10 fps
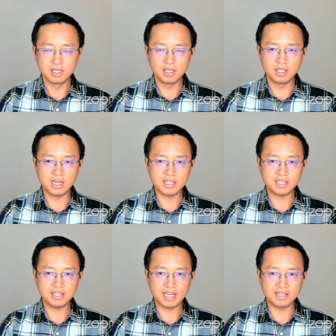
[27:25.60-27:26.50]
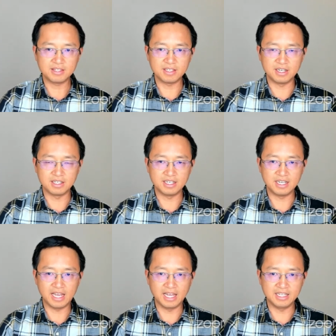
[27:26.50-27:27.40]
Another thing that uh,
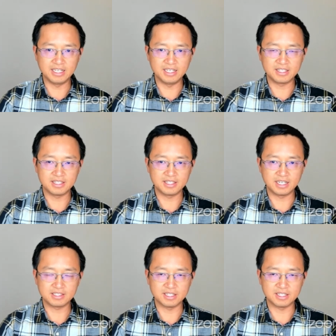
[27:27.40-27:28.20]
Ellie thinks